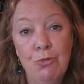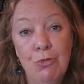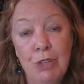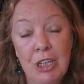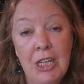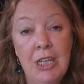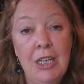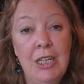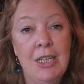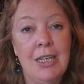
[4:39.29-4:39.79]

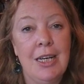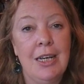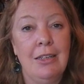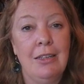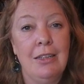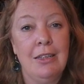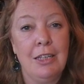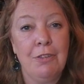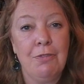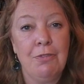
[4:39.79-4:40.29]
really tell
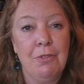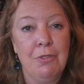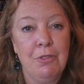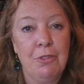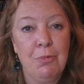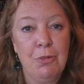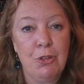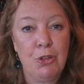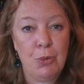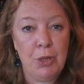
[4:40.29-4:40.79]
the difference
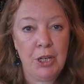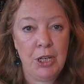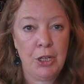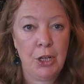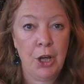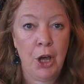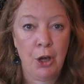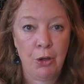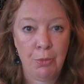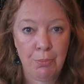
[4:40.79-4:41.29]
between
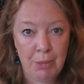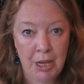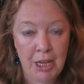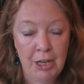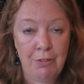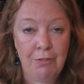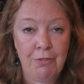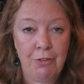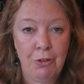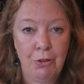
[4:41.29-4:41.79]
homemade
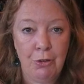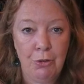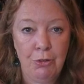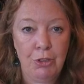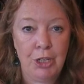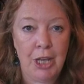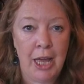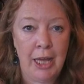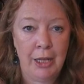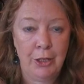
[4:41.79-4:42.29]
food
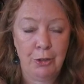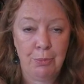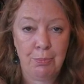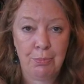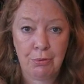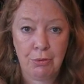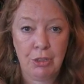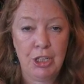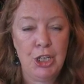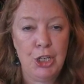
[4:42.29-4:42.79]
and
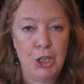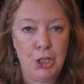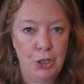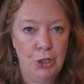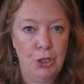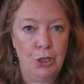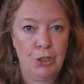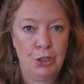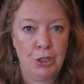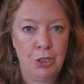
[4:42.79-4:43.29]

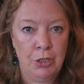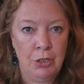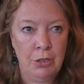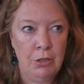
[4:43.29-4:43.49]
pre-cooked